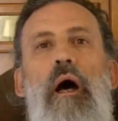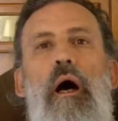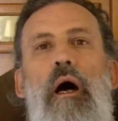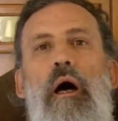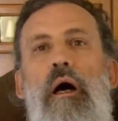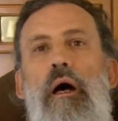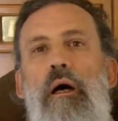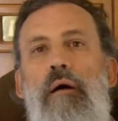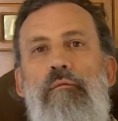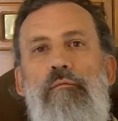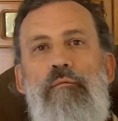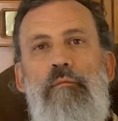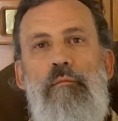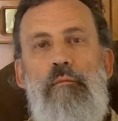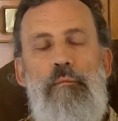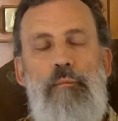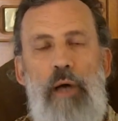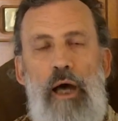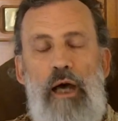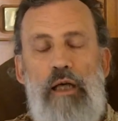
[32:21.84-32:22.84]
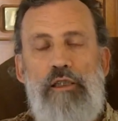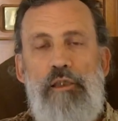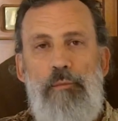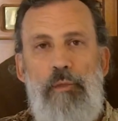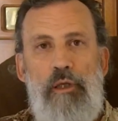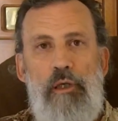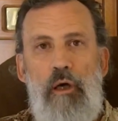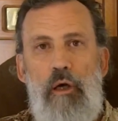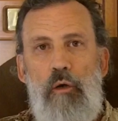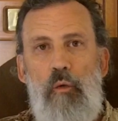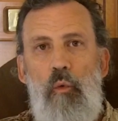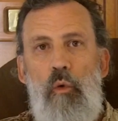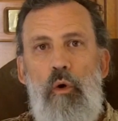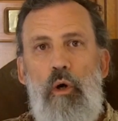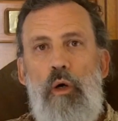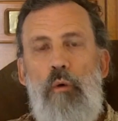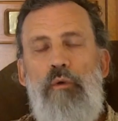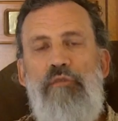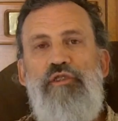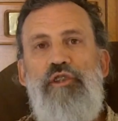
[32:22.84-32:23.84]
um, possibly go to
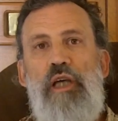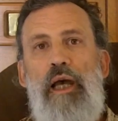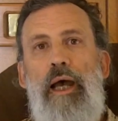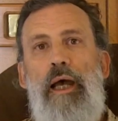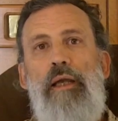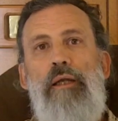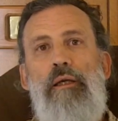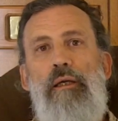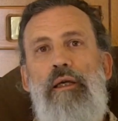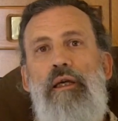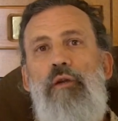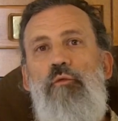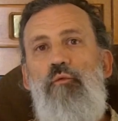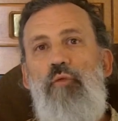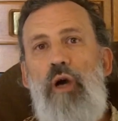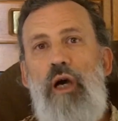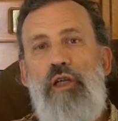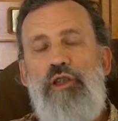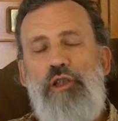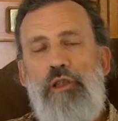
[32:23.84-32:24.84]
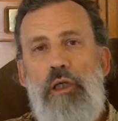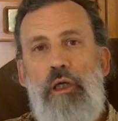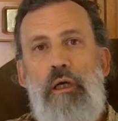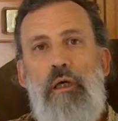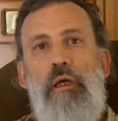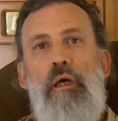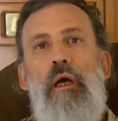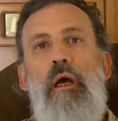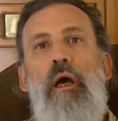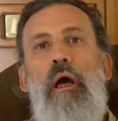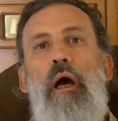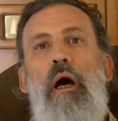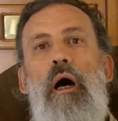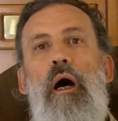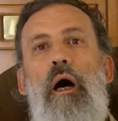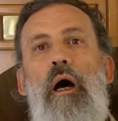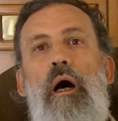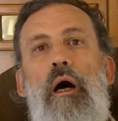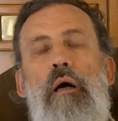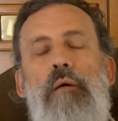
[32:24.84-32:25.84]
war with China and Russia.
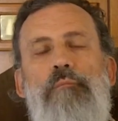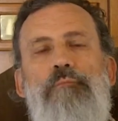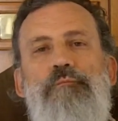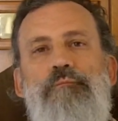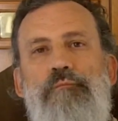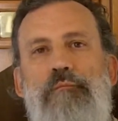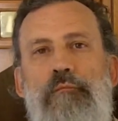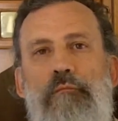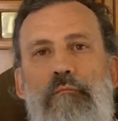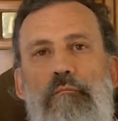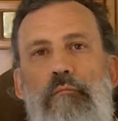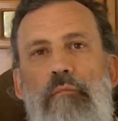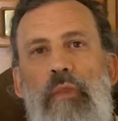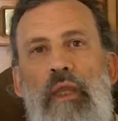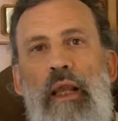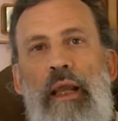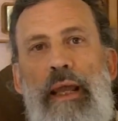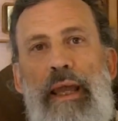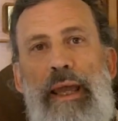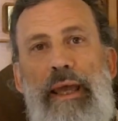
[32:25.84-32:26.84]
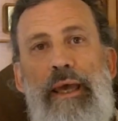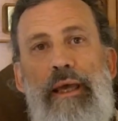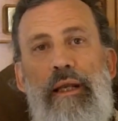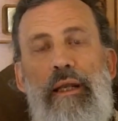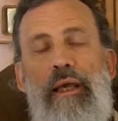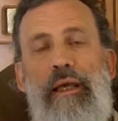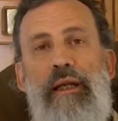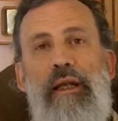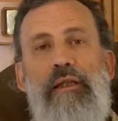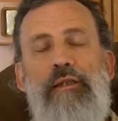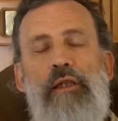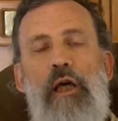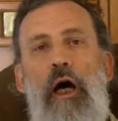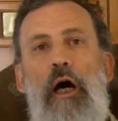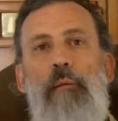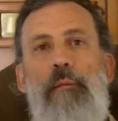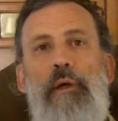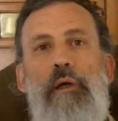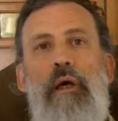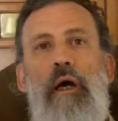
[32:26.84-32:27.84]
Um, and, and it's
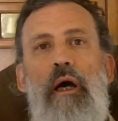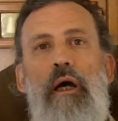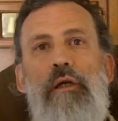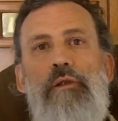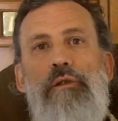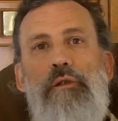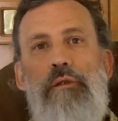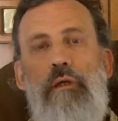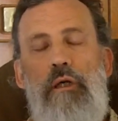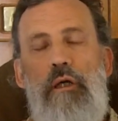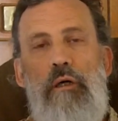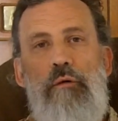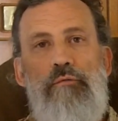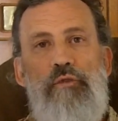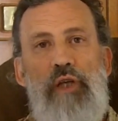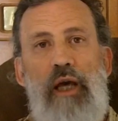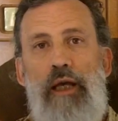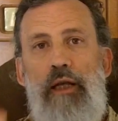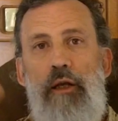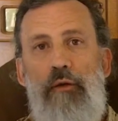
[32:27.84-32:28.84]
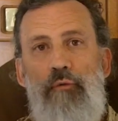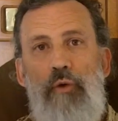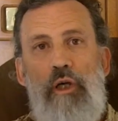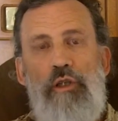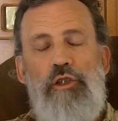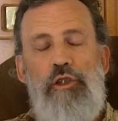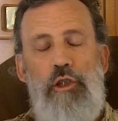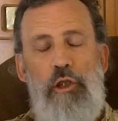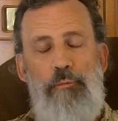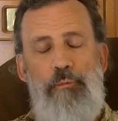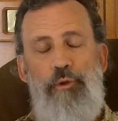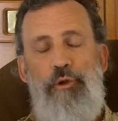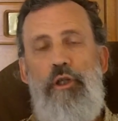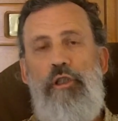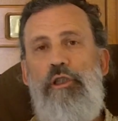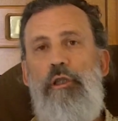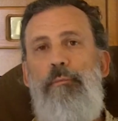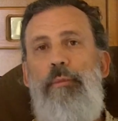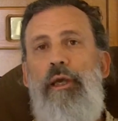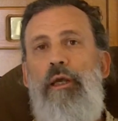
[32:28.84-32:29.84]
all because um, China and Russia do
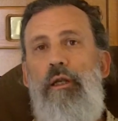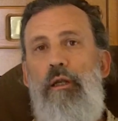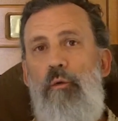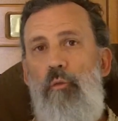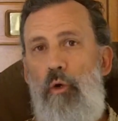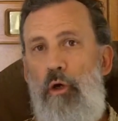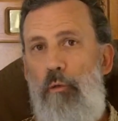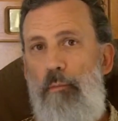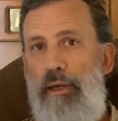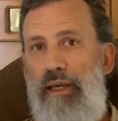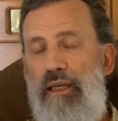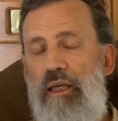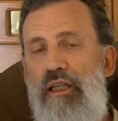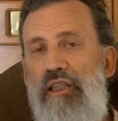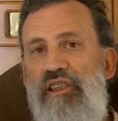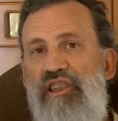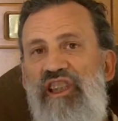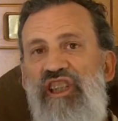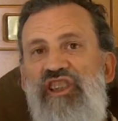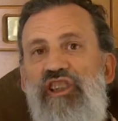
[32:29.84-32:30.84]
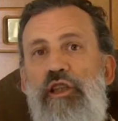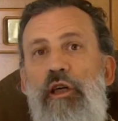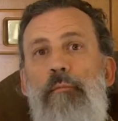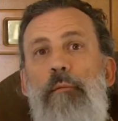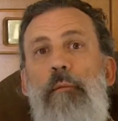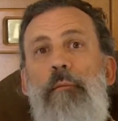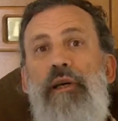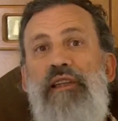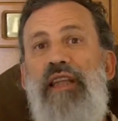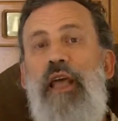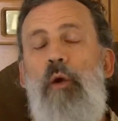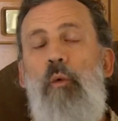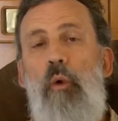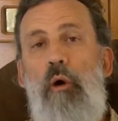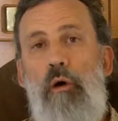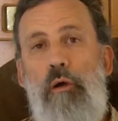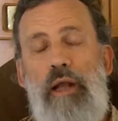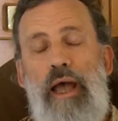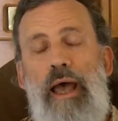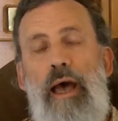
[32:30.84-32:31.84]
participate in the world banking system, but they
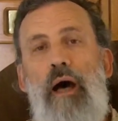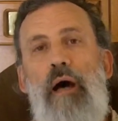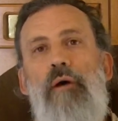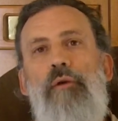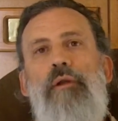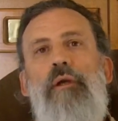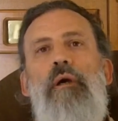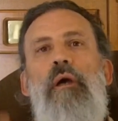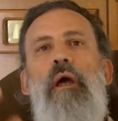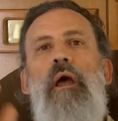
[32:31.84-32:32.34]
want out.